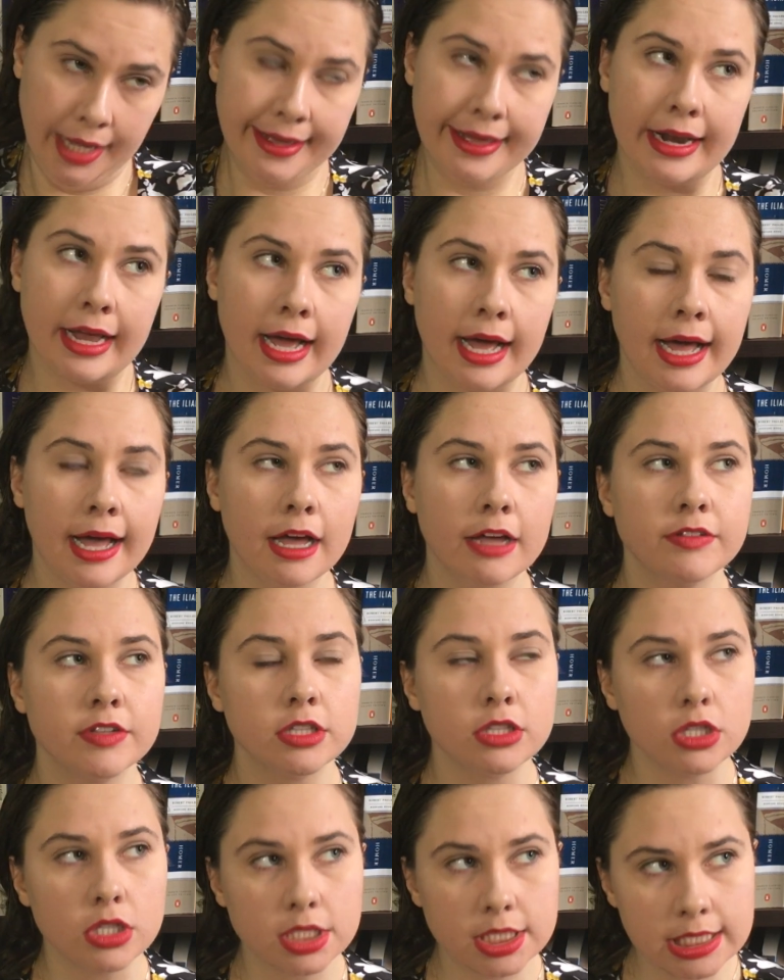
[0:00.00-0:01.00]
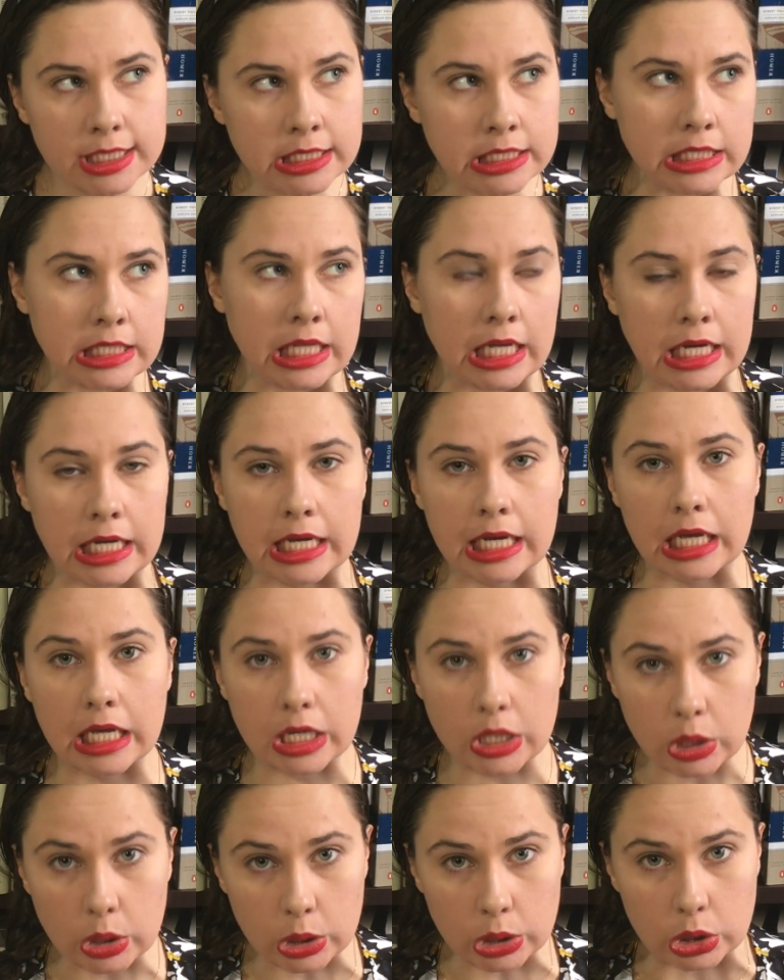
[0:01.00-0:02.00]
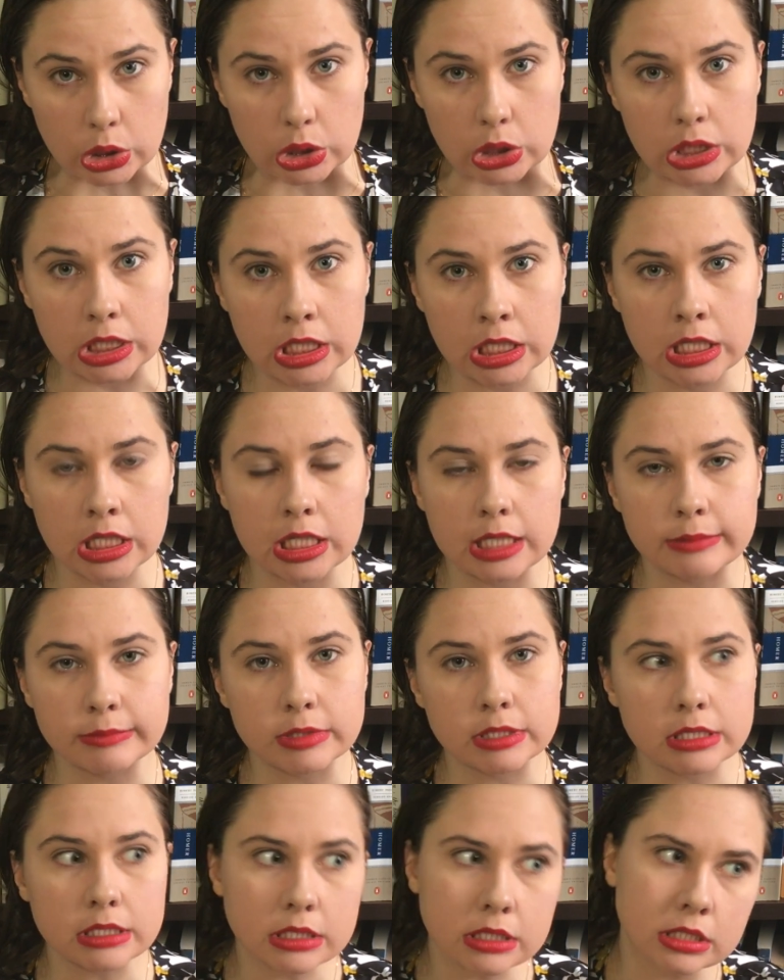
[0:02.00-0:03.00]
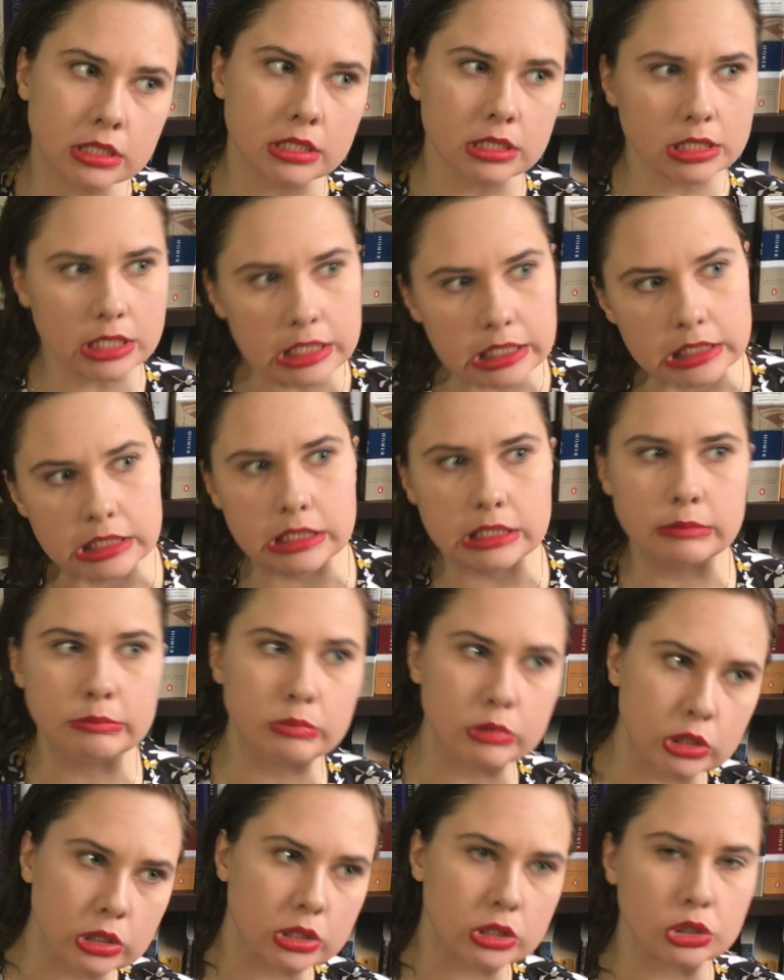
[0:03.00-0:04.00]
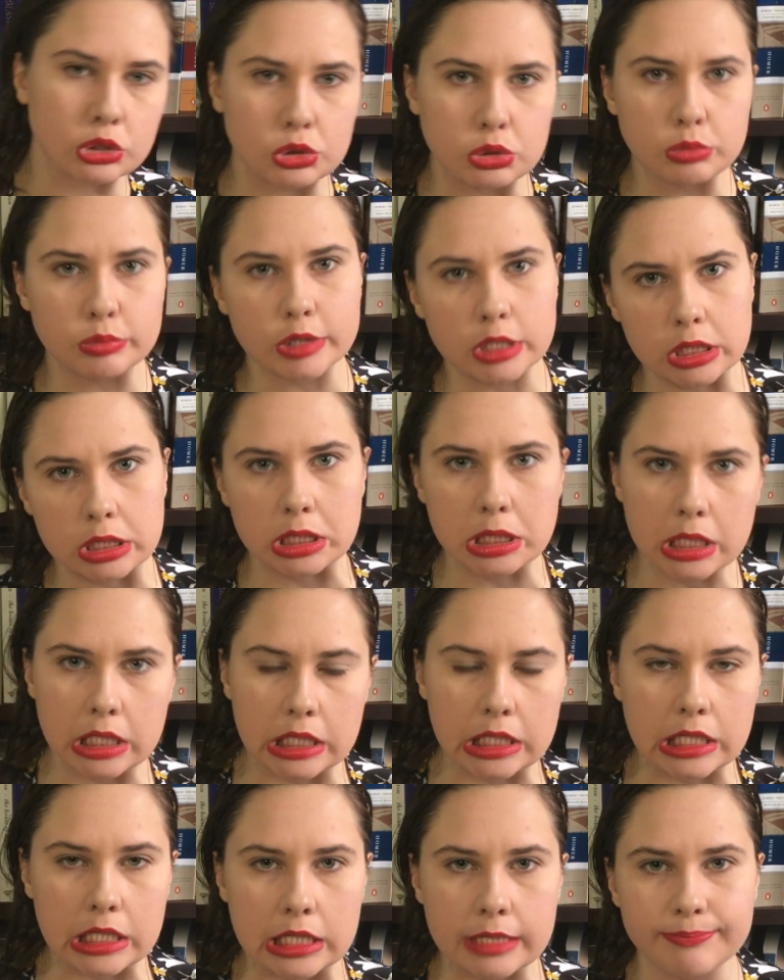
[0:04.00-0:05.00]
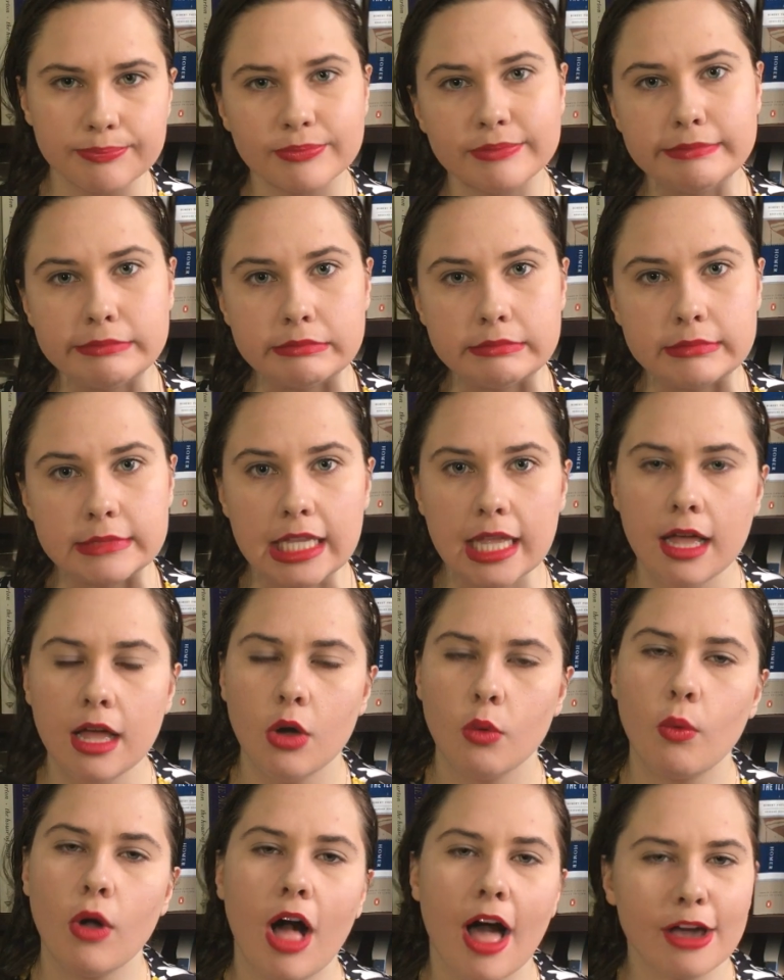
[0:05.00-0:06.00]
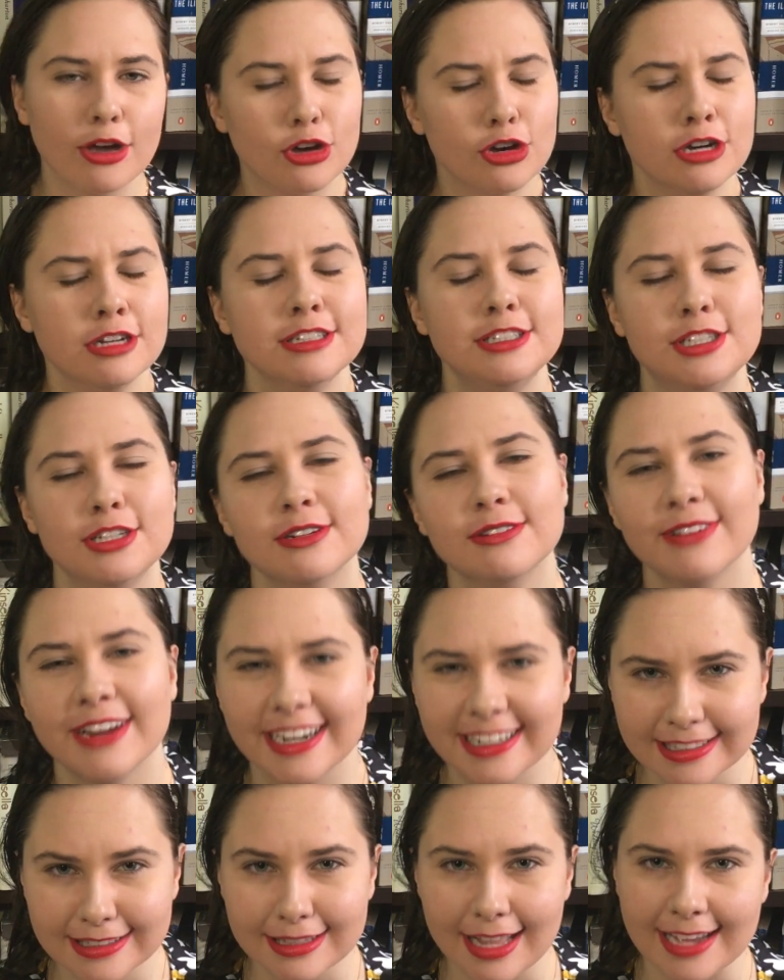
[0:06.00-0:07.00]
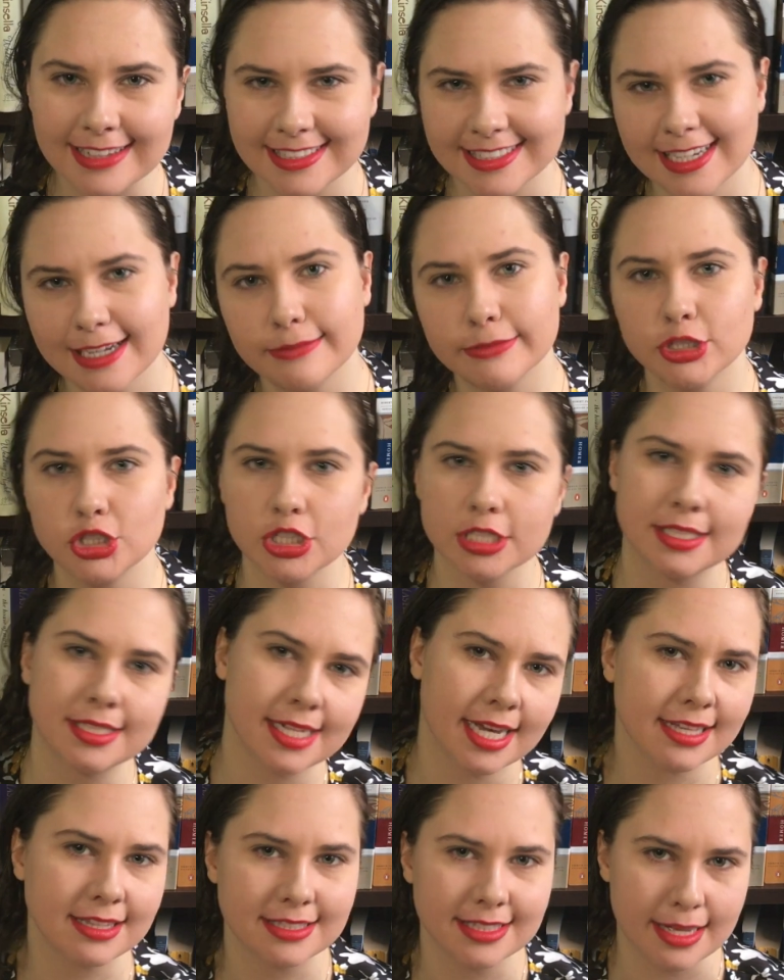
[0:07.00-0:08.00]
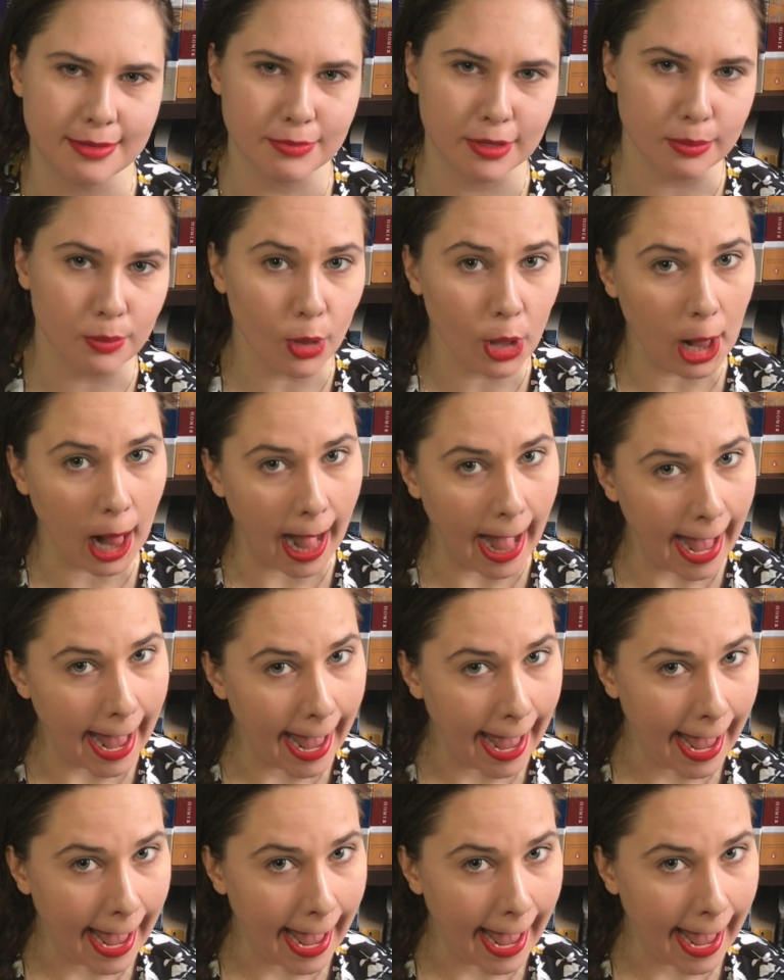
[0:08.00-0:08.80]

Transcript: And I haven't looked into that at all. I'm such a lazy booktuber. Well, I could do what I did last time and just tag the same people.